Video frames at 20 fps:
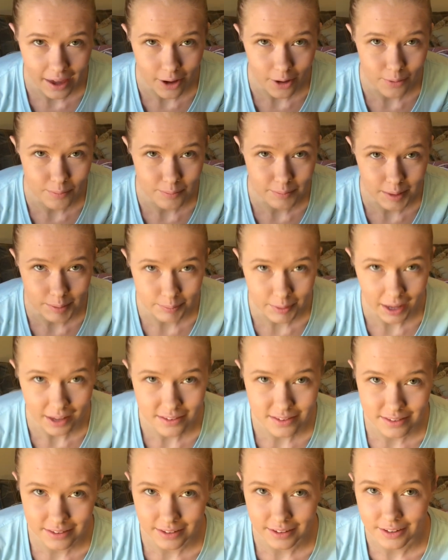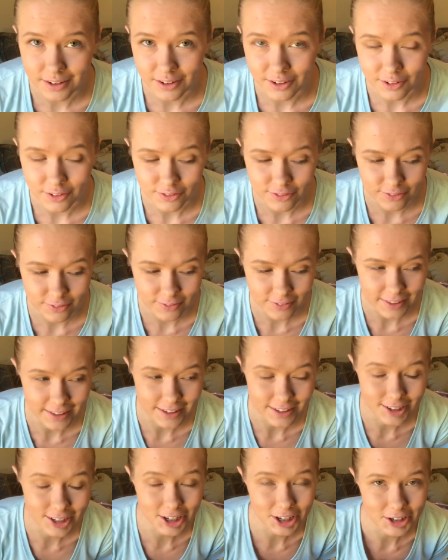out my basket of like
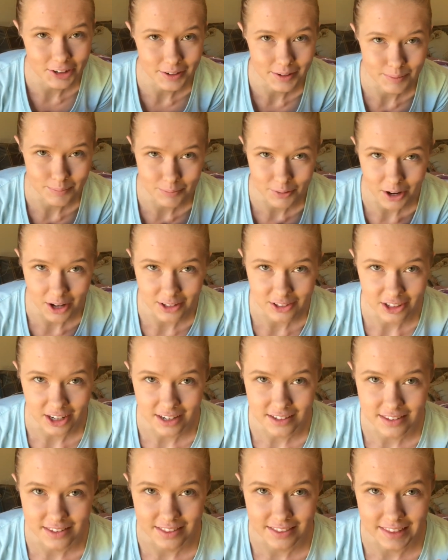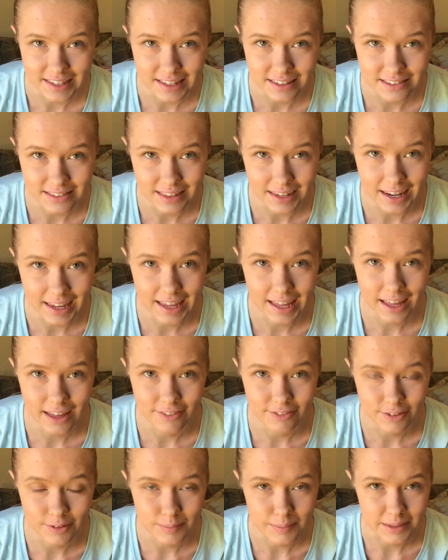current projects and things that I
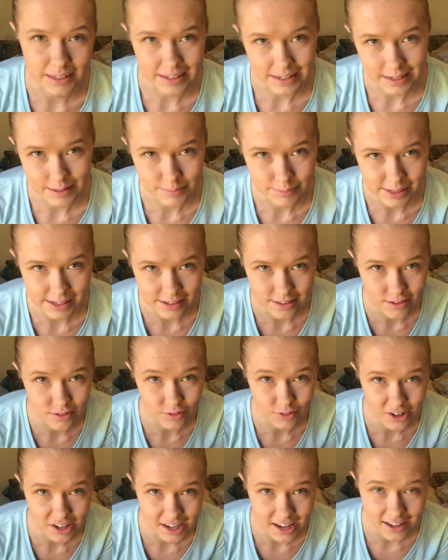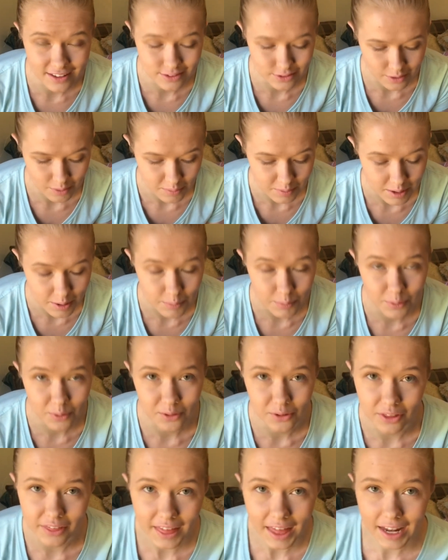have immediate plans for yet. So I'm gonna
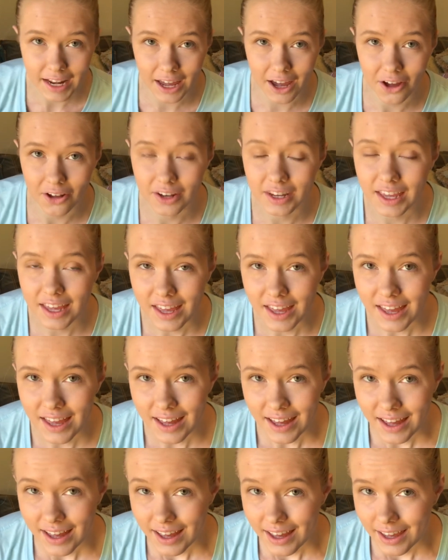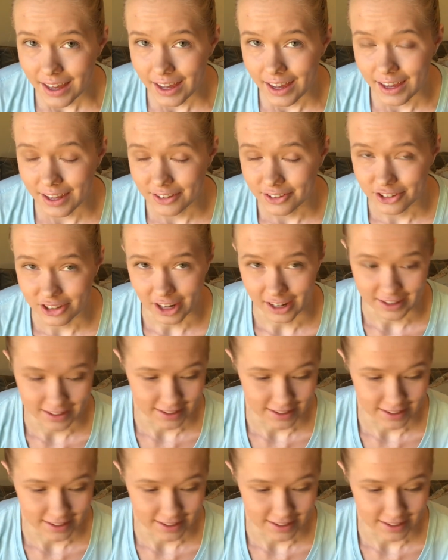pull that out and check